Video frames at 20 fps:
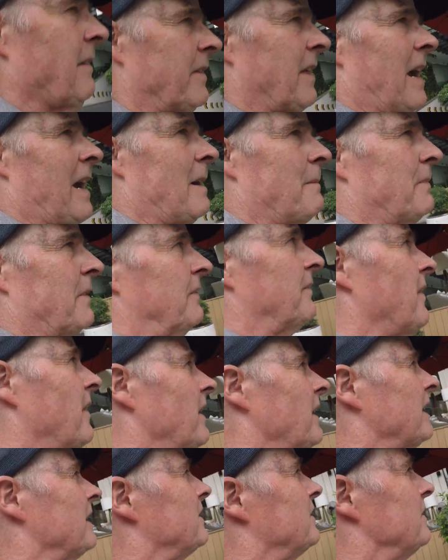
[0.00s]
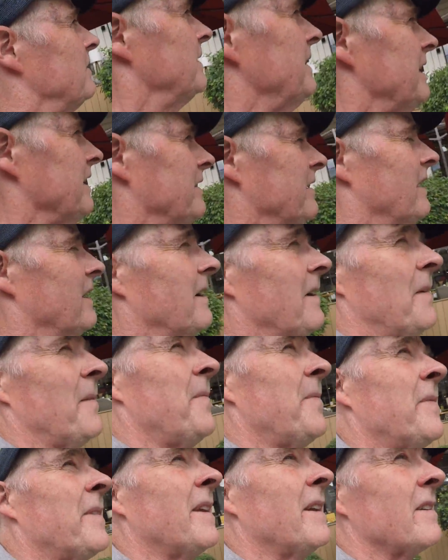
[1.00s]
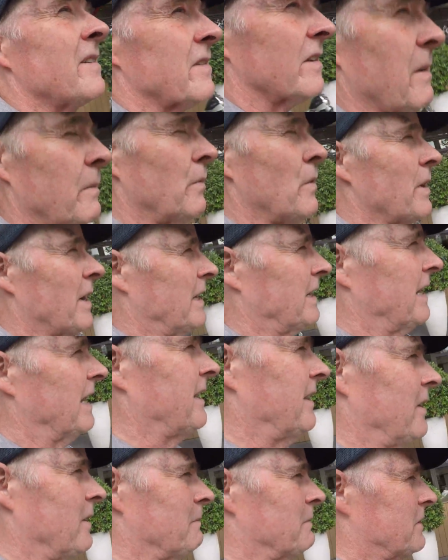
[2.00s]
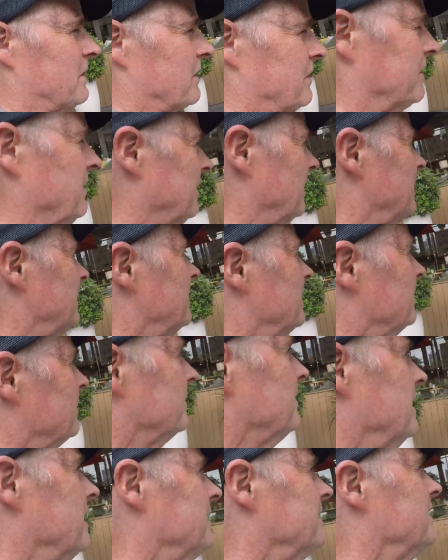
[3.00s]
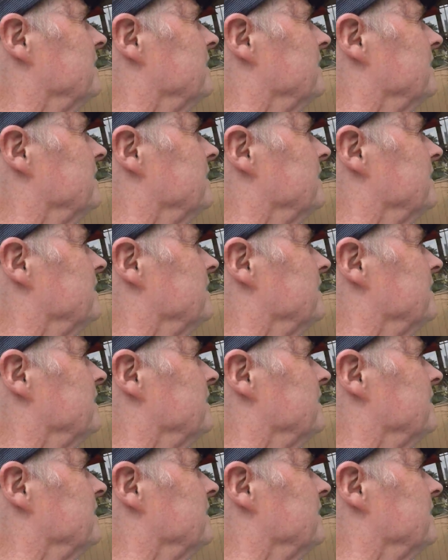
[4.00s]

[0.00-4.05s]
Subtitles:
hump and finally doing it. So I'm walking down the opposite side of this road